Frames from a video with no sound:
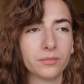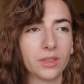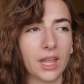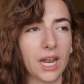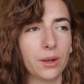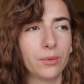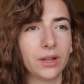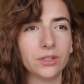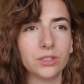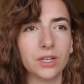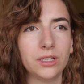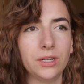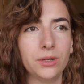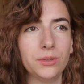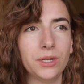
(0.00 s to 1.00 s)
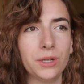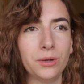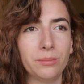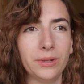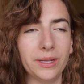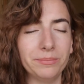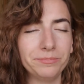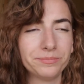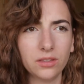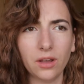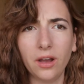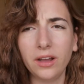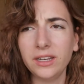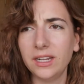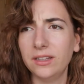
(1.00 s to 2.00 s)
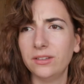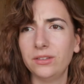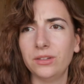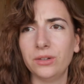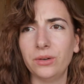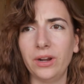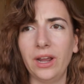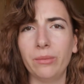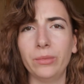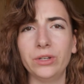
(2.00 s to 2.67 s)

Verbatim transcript: that I watched on YouTube and saw on Instagram,